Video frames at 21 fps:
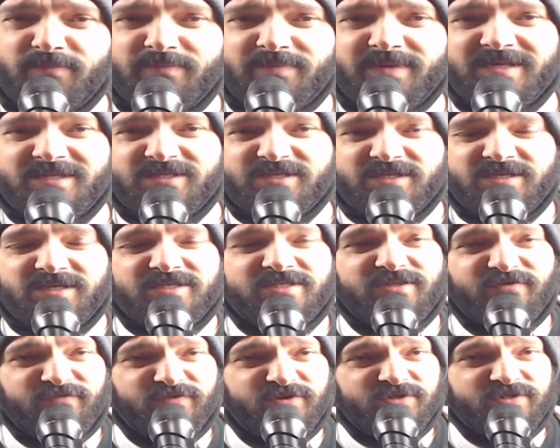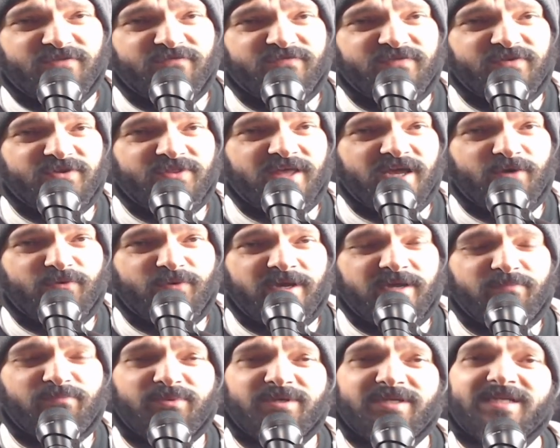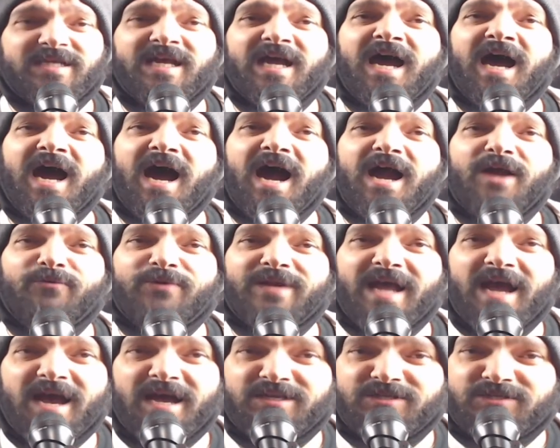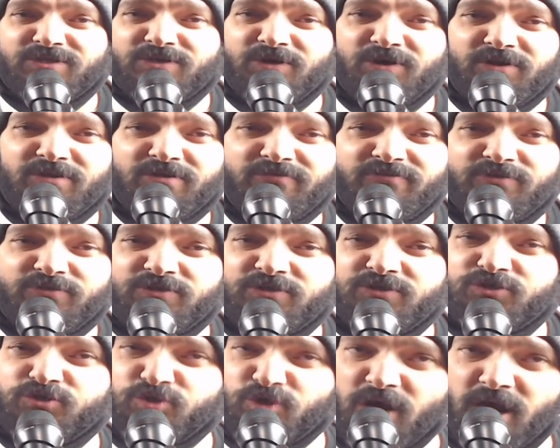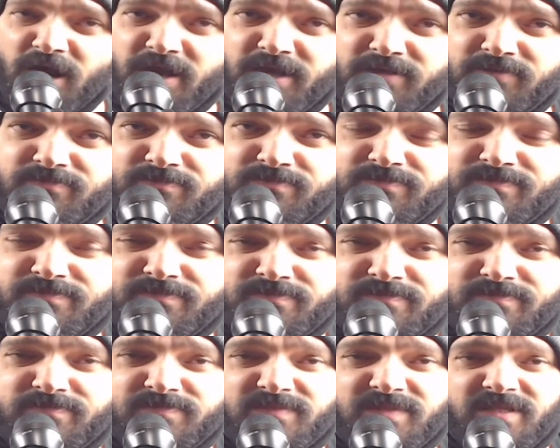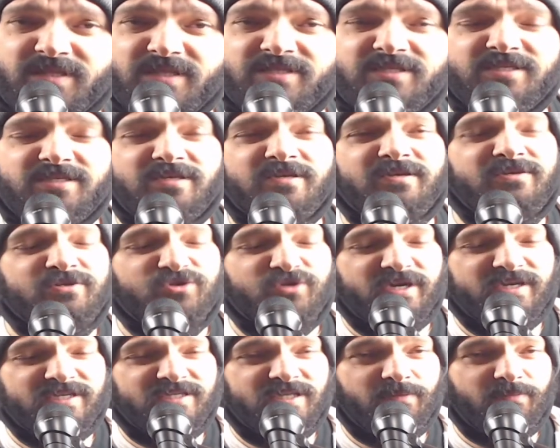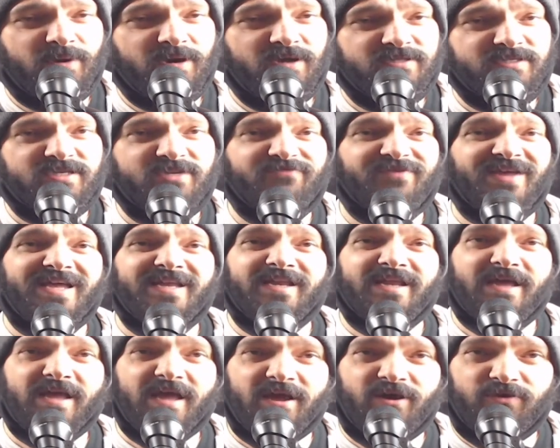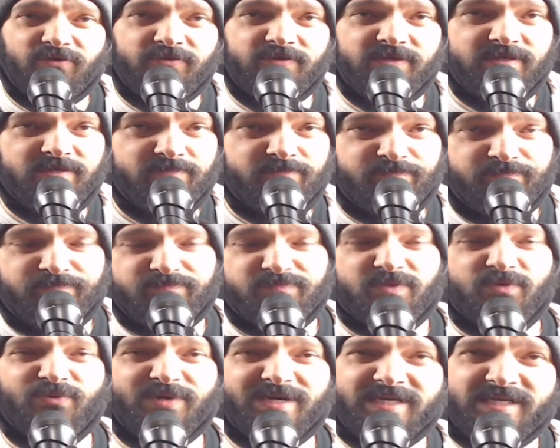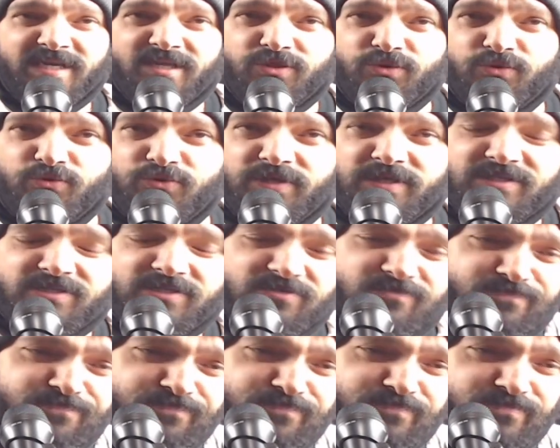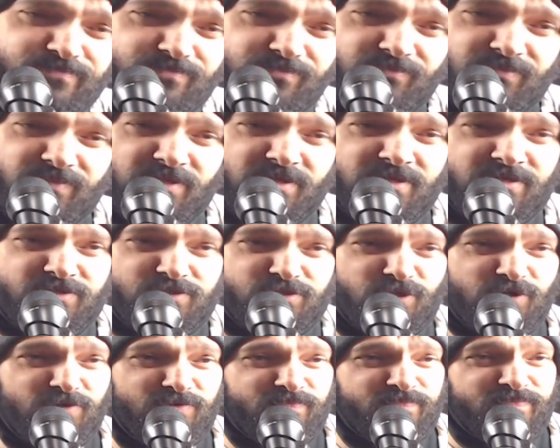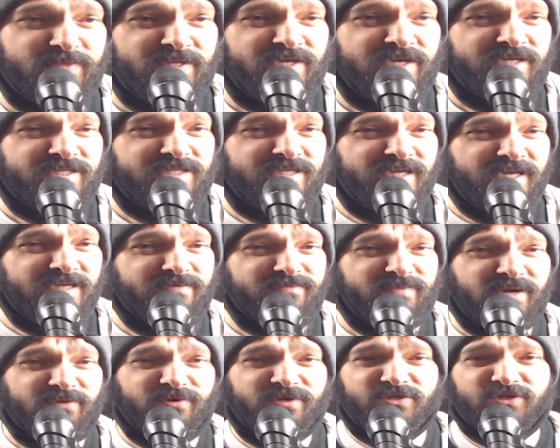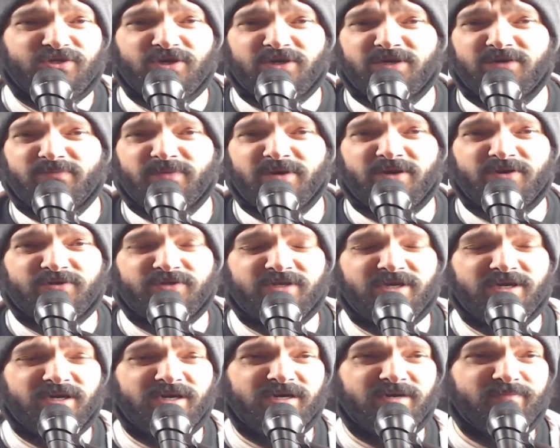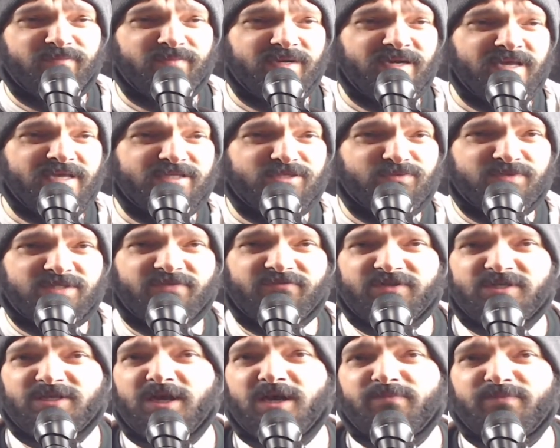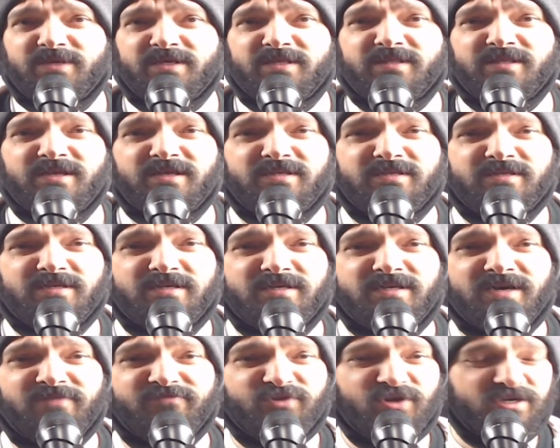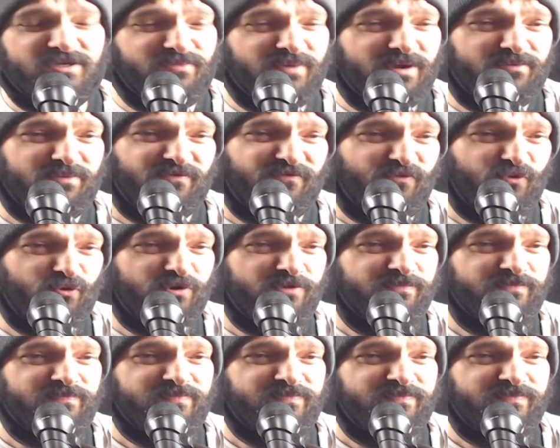it's difficult to feel that way, but I would ask all of you to try. Let's try to stay positive and healthy. We're going to get through this. So today I want to talk about a specific topic that I've talked about before,